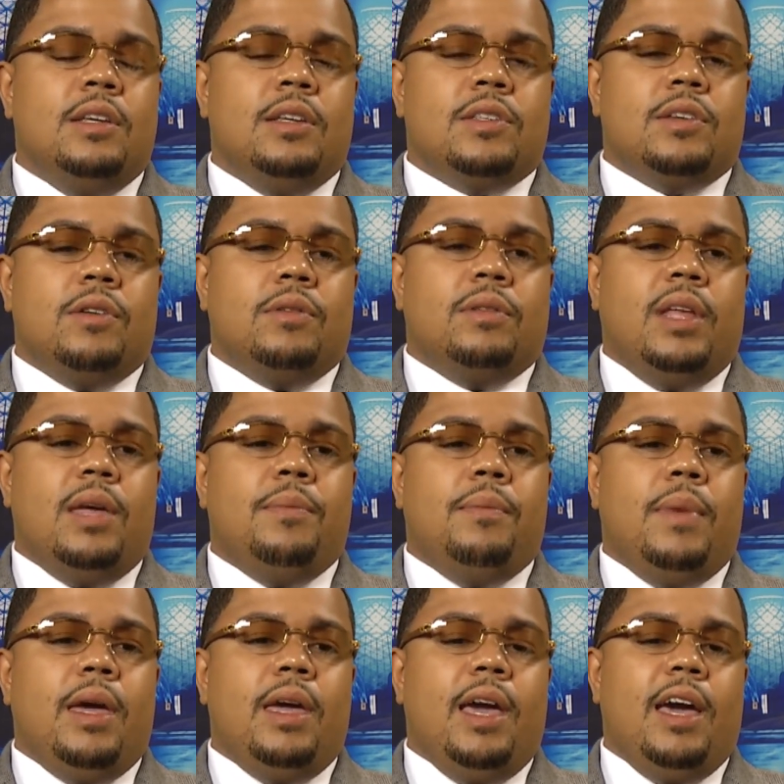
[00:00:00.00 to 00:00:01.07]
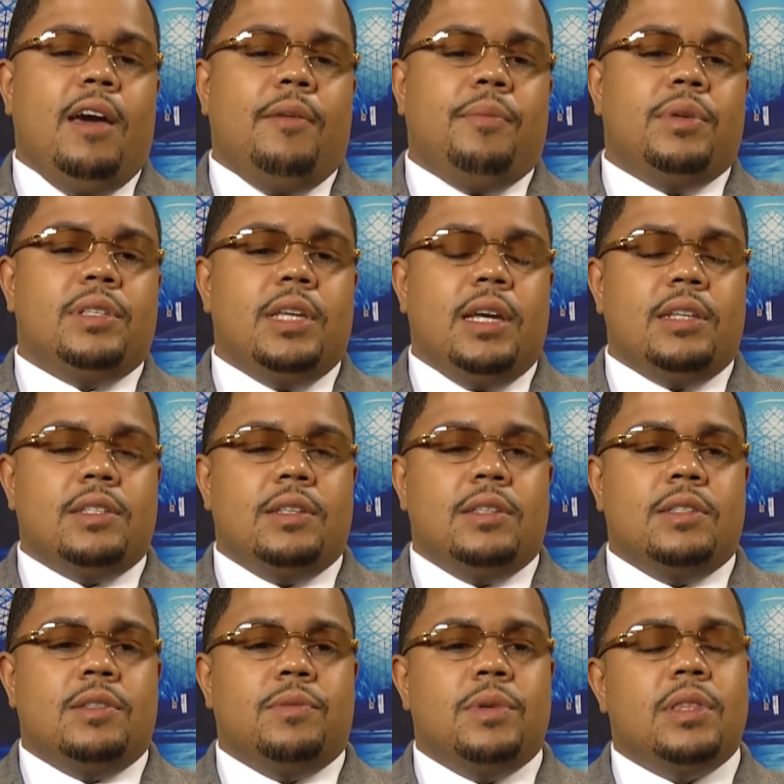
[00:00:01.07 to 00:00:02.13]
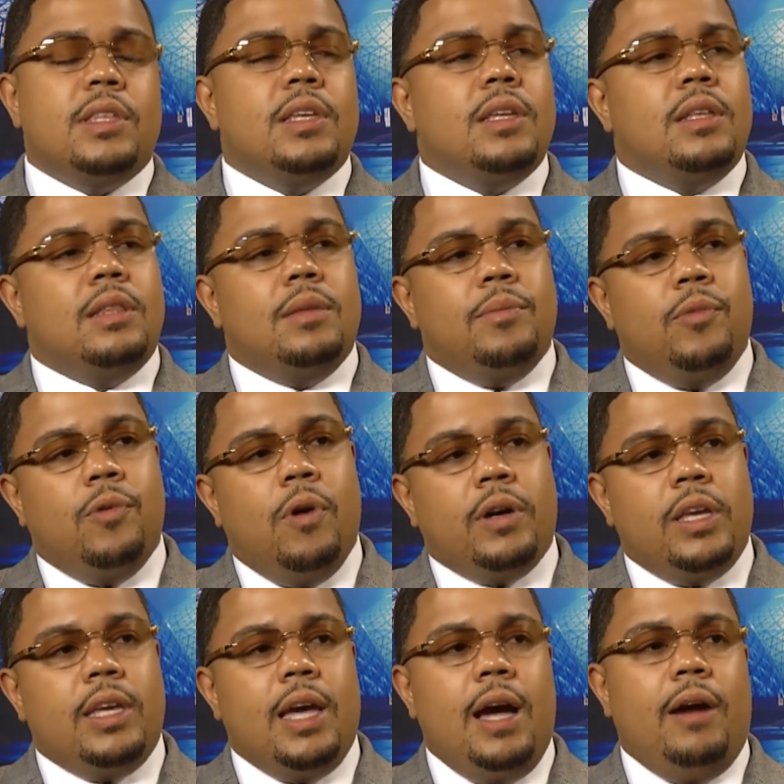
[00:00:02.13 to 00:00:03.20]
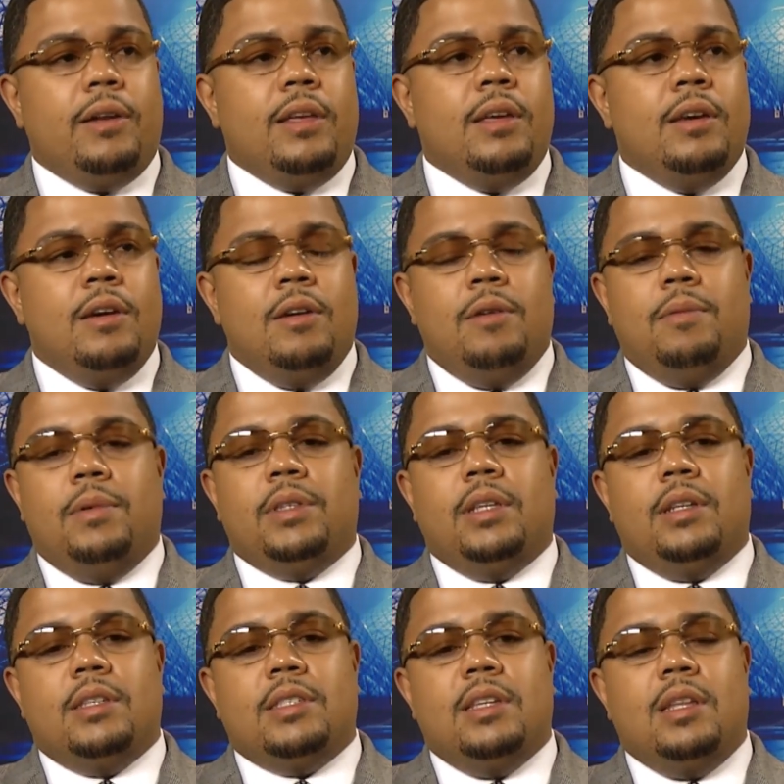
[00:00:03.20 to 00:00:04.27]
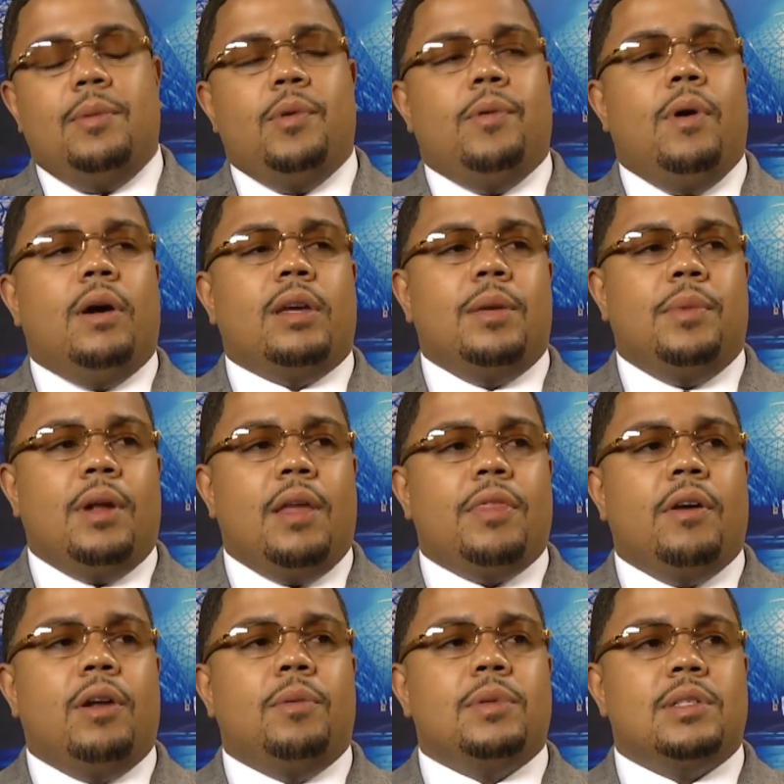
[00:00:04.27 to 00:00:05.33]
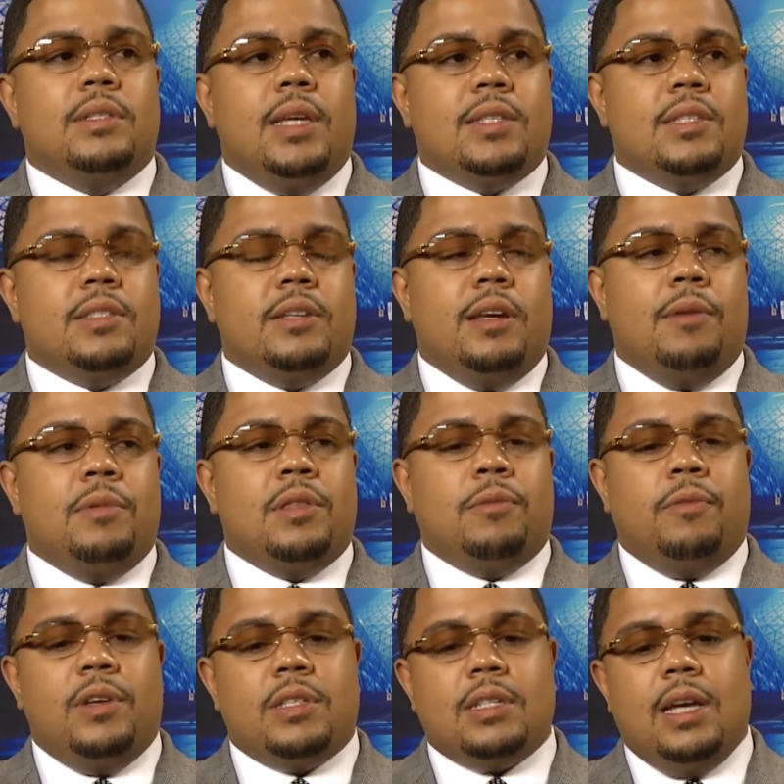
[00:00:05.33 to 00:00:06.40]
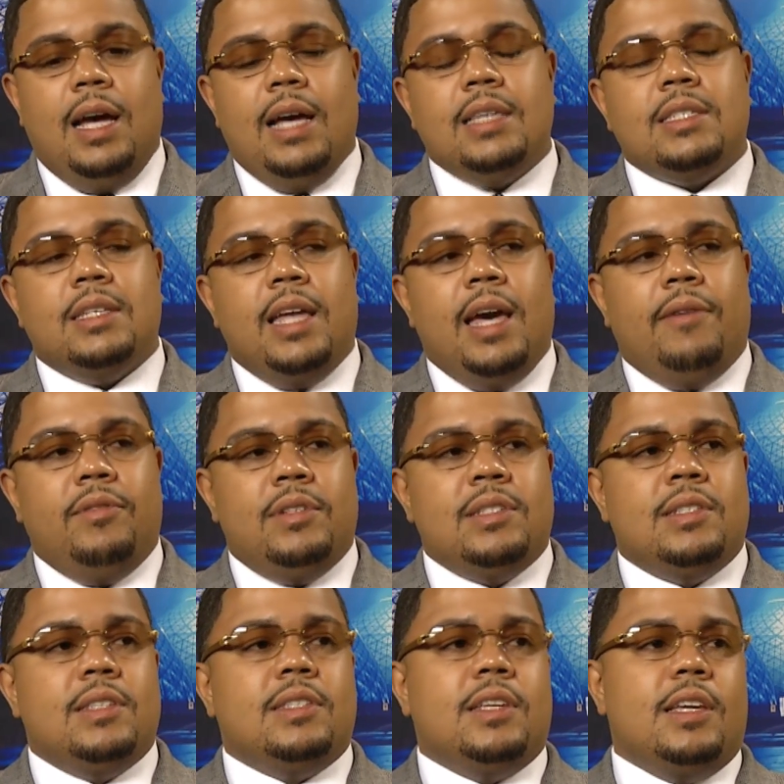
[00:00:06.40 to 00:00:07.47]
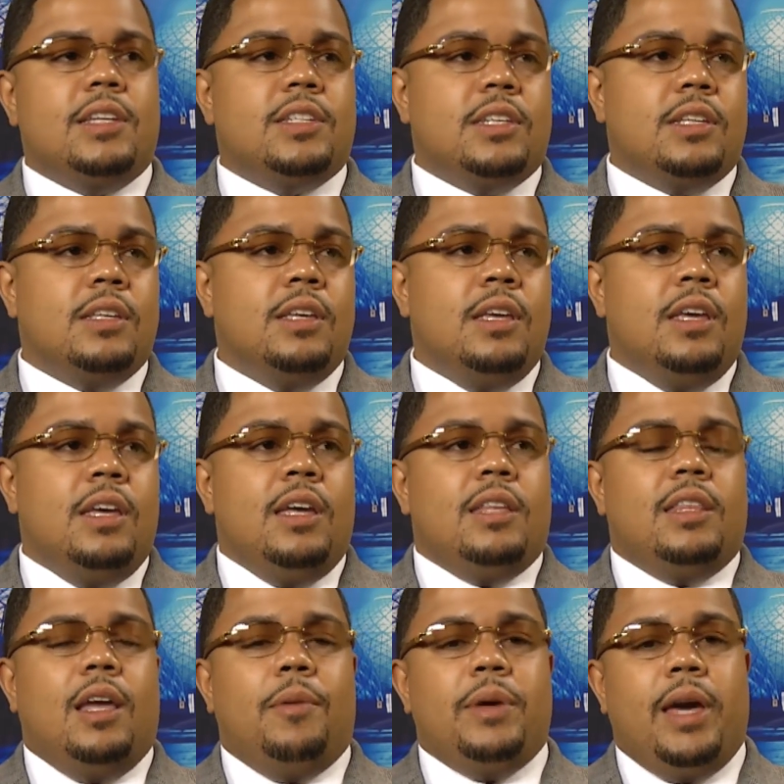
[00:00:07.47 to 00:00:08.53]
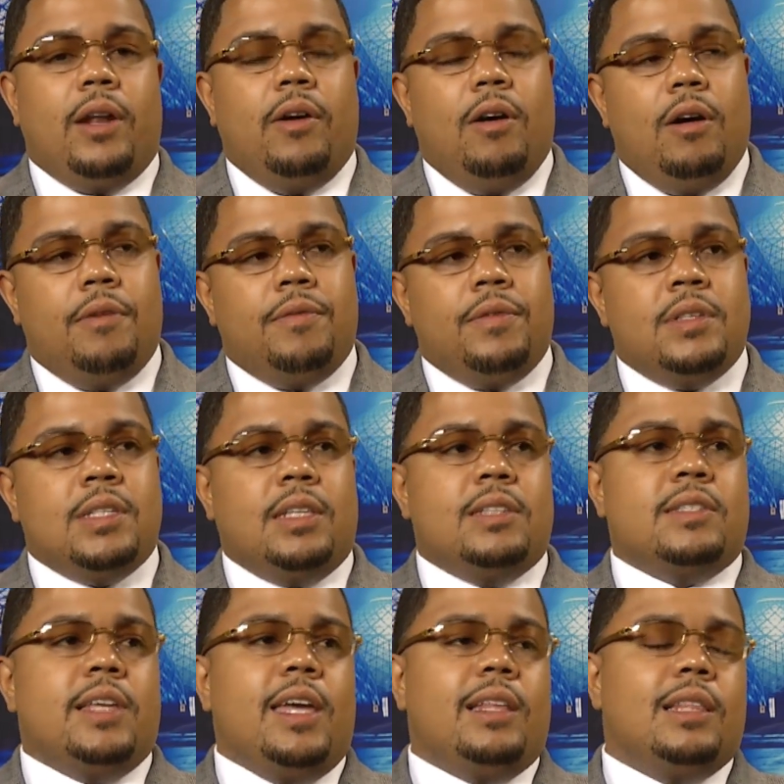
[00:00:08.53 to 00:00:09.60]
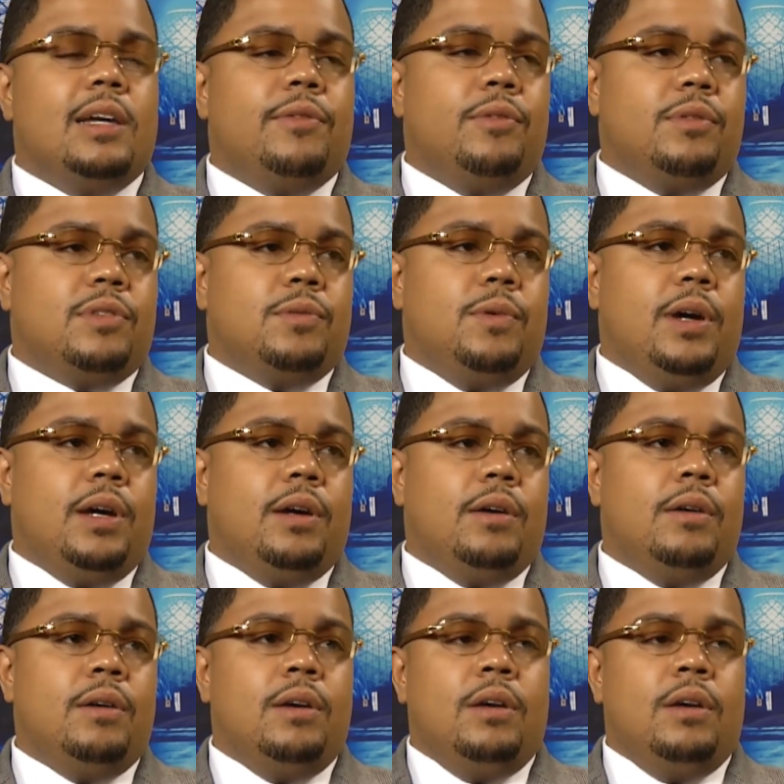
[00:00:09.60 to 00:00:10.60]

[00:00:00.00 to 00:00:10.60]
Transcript: So they may have protections within Milwaukee County, within the city of Milwaukee, but I thought it was necessary with Wisconsin having this distinction that we had an office at the state level as well.